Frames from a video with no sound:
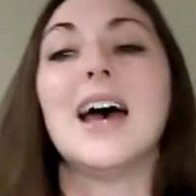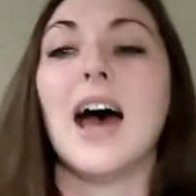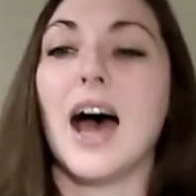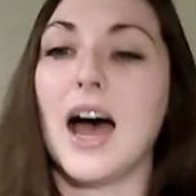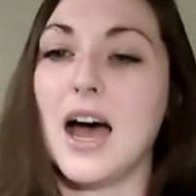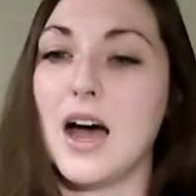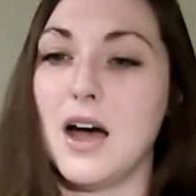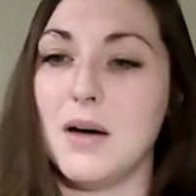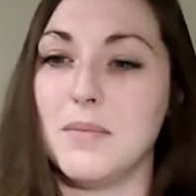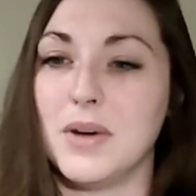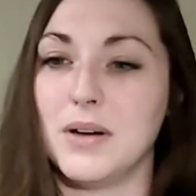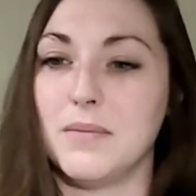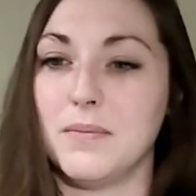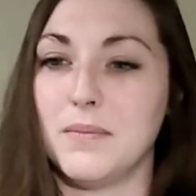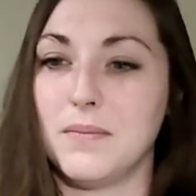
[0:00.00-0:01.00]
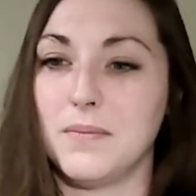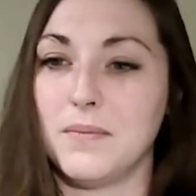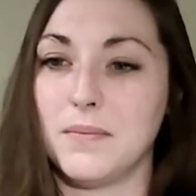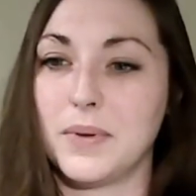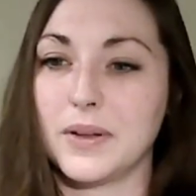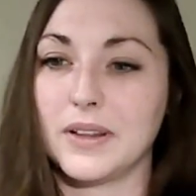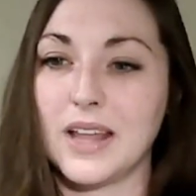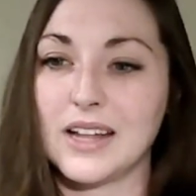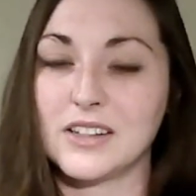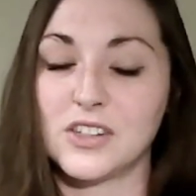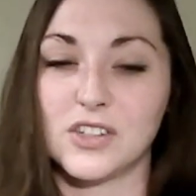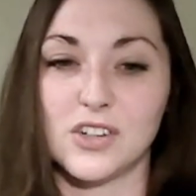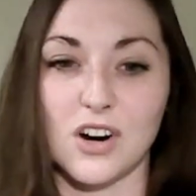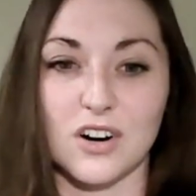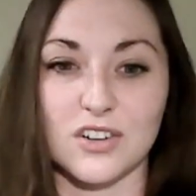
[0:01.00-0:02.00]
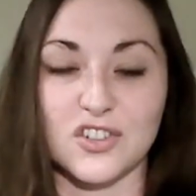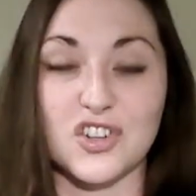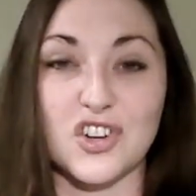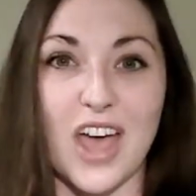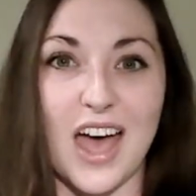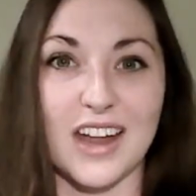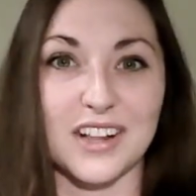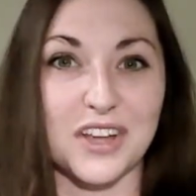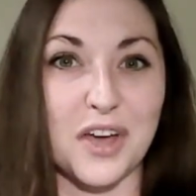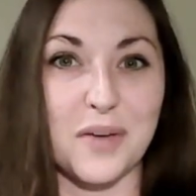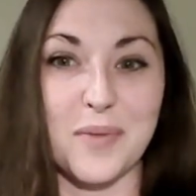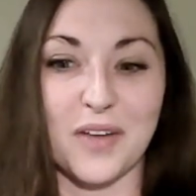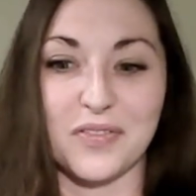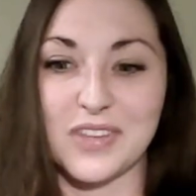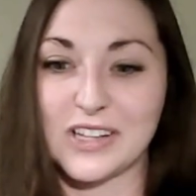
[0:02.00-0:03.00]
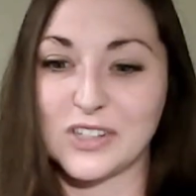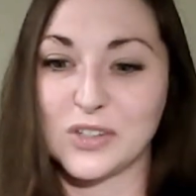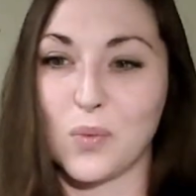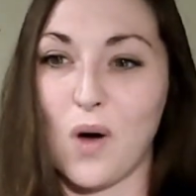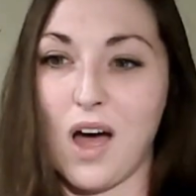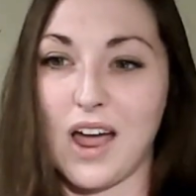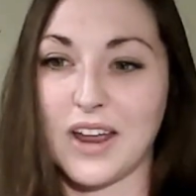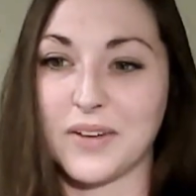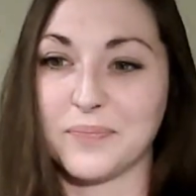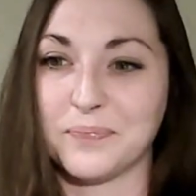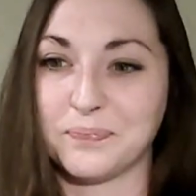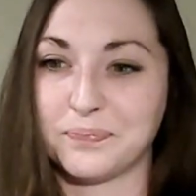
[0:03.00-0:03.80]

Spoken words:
But let's start chatting about this wine.